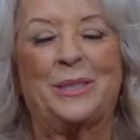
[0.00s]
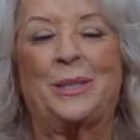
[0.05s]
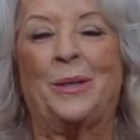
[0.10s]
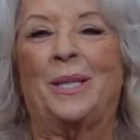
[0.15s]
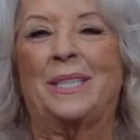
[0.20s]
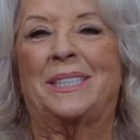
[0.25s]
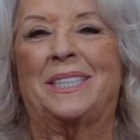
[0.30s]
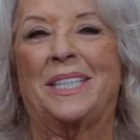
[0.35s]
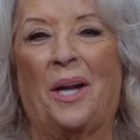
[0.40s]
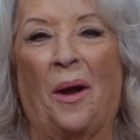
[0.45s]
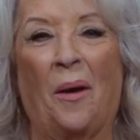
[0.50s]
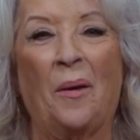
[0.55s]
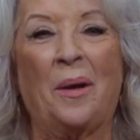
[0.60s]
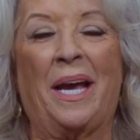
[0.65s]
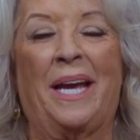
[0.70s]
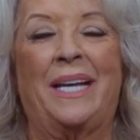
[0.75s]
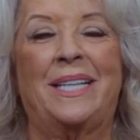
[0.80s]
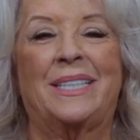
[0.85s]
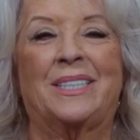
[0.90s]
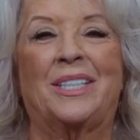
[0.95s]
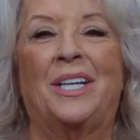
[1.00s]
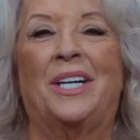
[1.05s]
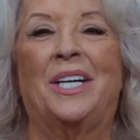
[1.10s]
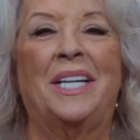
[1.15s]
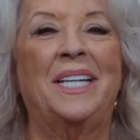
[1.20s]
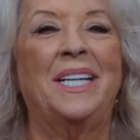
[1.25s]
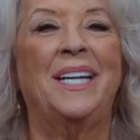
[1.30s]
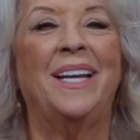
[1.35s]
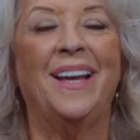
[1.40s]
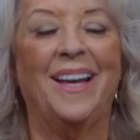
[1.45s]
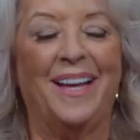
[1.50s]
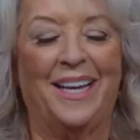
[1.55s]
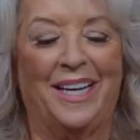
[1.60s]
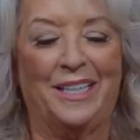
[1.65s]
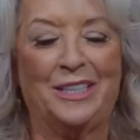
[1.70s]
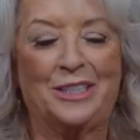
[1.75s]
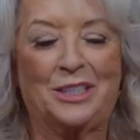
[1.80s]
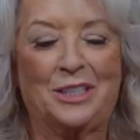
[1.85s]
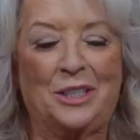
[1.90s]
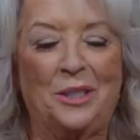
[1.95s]
so I said, "Okay, son."
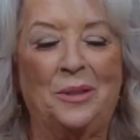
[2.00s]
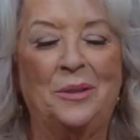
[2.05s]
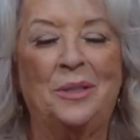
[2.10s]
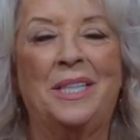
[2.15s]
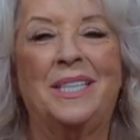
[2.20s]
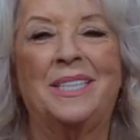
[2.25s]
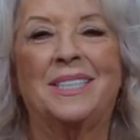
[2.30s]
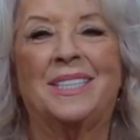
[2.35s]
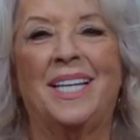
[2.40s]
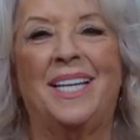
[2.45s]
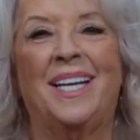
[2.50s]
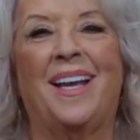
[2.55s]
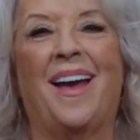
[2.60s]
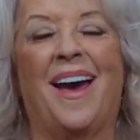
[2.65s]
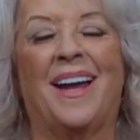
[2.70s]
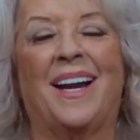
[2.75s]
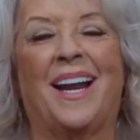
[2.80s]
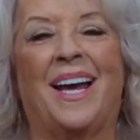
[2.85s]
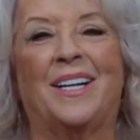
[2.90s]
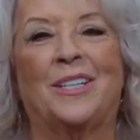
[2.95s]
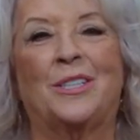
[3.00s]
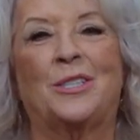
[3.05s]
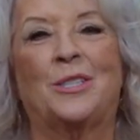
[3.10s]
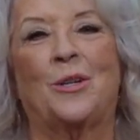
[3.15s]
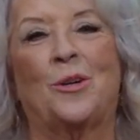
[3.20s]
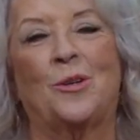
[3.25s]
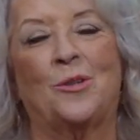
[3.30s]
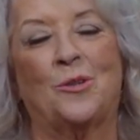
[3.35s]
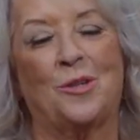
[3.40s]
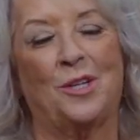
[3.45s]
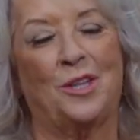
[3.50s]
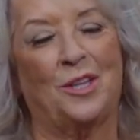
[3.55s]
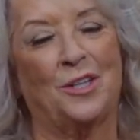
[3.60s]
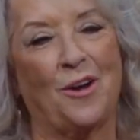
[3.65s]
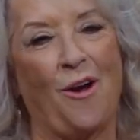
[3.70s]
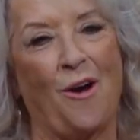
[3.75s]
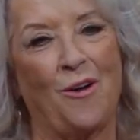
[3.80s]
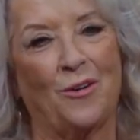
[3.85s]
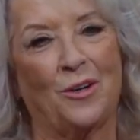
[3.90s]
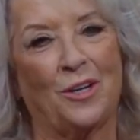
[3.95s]
As soon as he got out of surgery and the
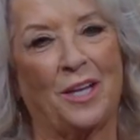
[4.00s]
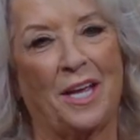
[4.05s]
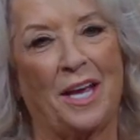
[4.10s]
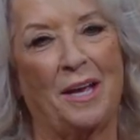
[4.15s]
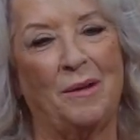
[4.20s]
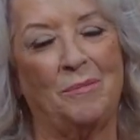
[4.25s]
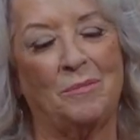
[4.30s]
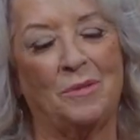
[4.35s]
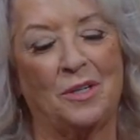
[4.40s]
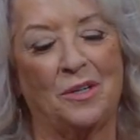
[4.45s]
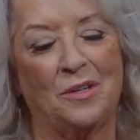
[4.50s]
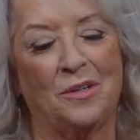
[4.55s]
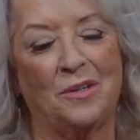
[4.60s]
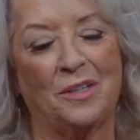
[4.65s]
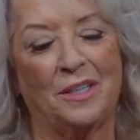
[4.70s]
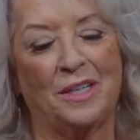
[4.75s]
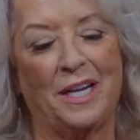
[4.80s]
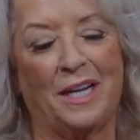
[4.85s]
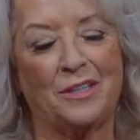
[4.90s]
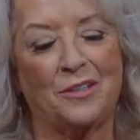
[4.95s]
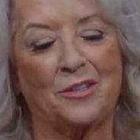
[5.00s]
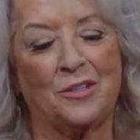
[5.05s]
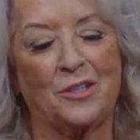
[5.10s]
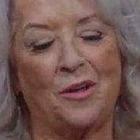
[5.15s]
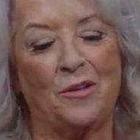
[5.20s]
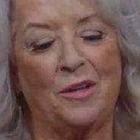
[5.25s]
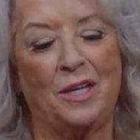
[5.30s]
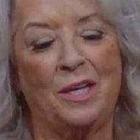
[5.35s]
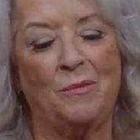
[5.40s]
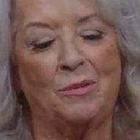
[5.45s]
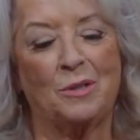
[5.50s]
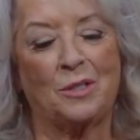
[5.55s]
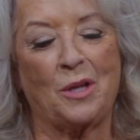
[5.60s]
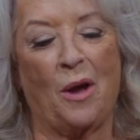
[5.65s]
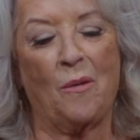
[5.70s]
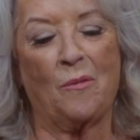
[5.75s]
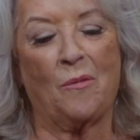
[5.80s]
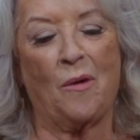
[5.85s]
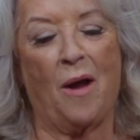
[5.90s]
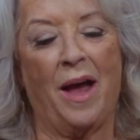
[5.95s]
doctor came to let us know that he was
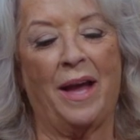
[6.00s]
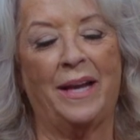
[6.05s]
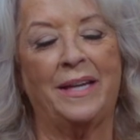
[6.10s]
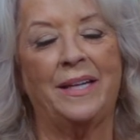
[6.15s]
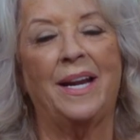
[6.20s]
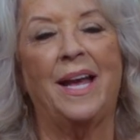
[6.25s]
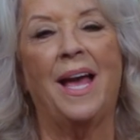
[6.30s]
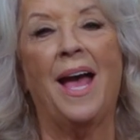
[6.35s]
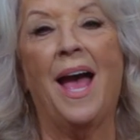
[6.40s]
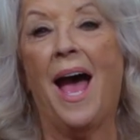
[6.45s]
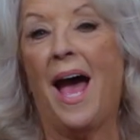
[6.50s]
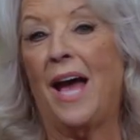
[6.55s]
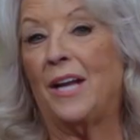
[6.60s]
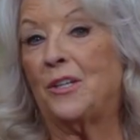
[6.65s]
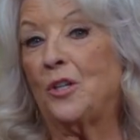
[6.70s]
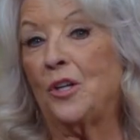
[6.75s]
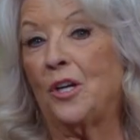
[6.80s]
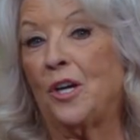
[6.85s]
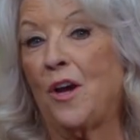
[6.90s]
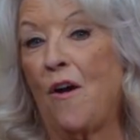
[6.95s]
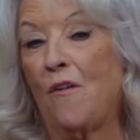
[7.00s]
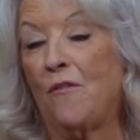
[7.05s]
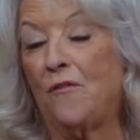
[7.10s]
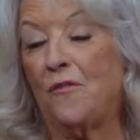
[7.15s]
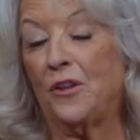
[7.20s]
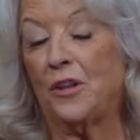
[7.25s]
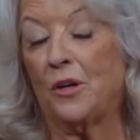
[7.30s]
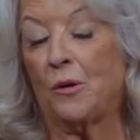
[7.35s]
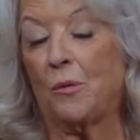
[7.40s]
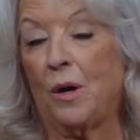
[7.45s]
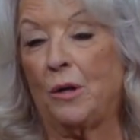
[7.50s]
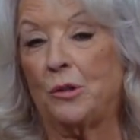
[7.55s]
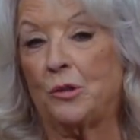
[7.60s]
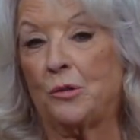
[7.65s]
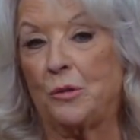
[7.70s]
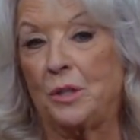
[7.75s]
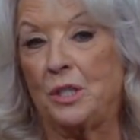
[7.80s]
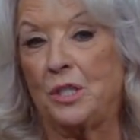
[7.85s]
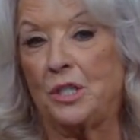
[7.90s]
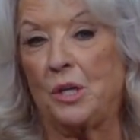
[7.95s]
all right, I took off for the
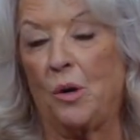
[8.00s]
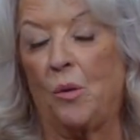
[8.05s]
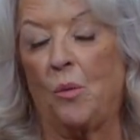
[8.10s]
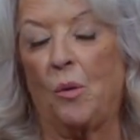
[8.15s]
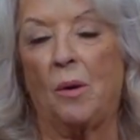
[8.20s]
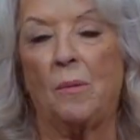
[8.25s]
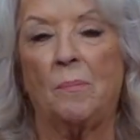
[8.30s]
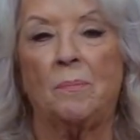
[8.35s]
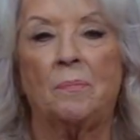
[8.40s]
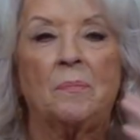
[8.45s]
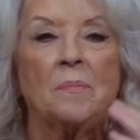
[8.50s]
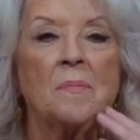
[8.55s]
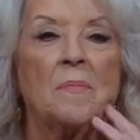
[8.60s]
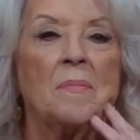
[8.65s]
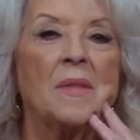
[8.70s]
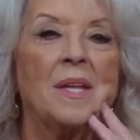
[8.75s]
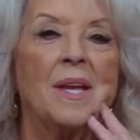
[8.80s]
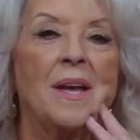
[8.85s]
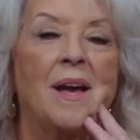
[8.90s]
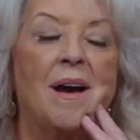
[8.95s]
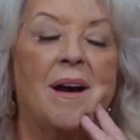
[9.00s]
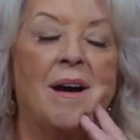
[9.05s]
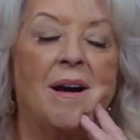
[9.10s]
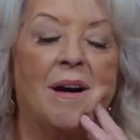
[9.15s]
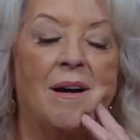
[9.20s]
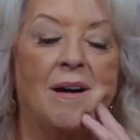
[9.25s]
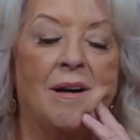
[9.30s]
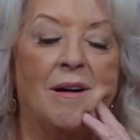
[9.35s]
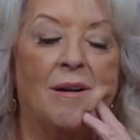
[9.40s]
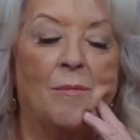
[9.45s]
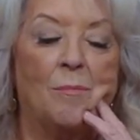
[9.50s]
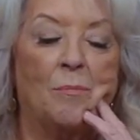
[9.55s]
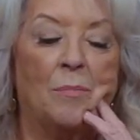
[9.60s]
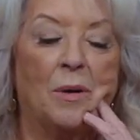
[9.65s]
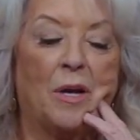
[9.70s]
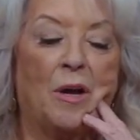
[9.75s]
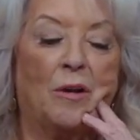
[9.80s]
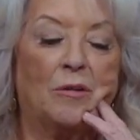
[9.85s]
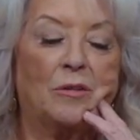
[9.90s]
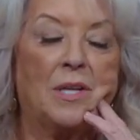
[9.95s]
grocery store uh,
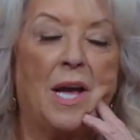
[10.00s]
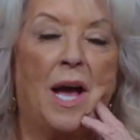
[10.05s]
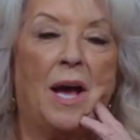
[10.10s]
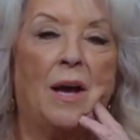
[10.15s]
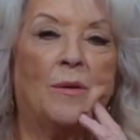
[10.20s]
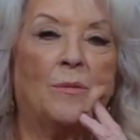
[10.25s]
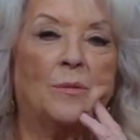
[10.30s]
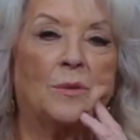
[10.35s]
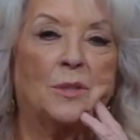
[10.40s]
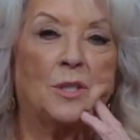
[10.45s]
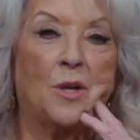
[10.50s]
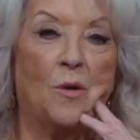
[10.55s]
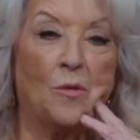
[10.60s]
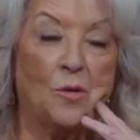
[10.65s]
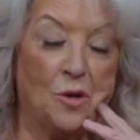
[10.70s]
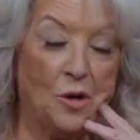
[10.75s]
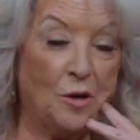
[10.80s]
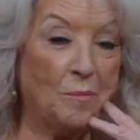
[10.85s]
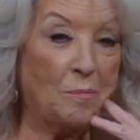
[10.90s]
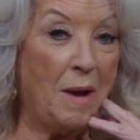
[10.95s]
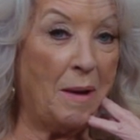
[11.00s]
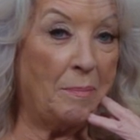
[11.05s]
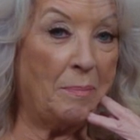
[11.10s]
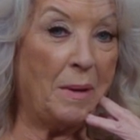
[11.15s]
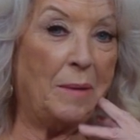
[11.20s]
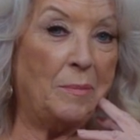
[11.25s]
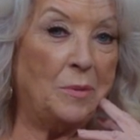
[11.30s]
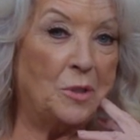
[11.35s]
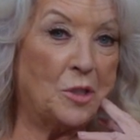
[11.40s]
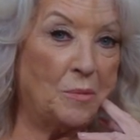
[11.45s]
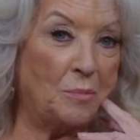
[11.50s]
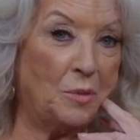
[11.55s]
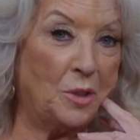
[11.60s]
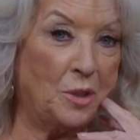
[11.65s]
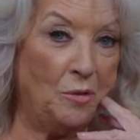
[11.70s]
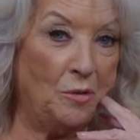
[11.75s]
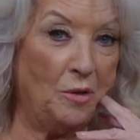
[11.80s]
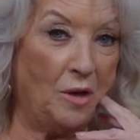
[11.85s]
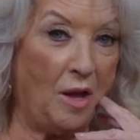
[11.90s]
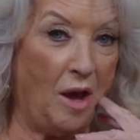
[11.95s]
because I was gonna cook my baby some
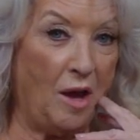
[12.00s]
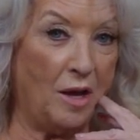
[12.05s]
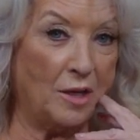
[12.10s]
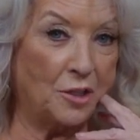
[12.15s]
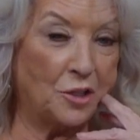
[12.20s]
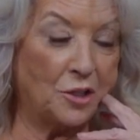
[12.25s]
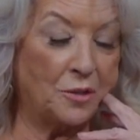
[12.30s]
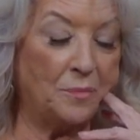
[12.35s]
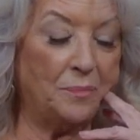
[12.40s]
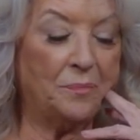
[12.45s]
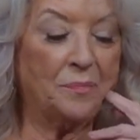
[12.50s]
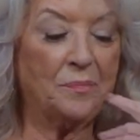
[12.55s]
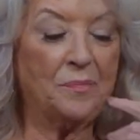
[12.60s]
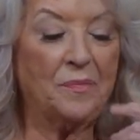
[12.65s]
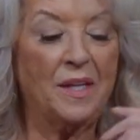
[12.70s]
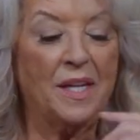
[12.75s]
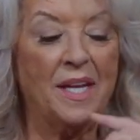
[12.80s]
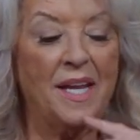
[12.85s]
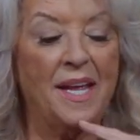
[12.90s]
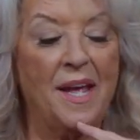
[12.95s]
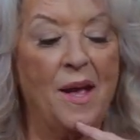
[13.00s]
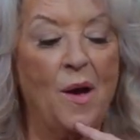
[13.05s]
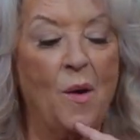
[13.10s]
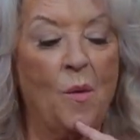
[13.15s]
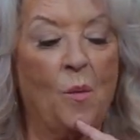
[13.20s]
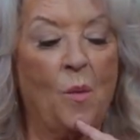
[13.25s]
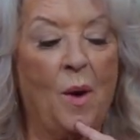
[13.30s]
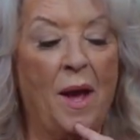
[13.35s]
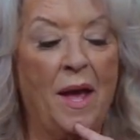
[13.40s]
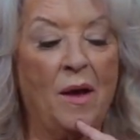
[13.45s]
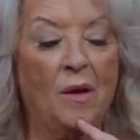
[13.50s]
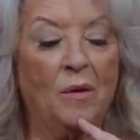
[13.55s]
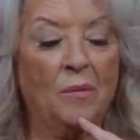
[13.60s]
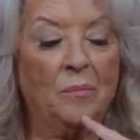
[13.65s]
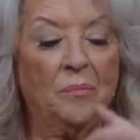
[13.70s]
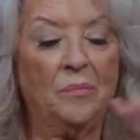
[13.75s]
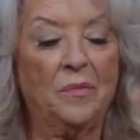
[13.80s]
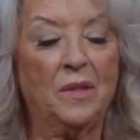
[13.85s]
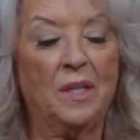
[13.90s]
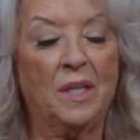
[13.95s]
goulash.
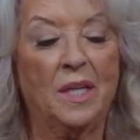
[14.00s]
Well,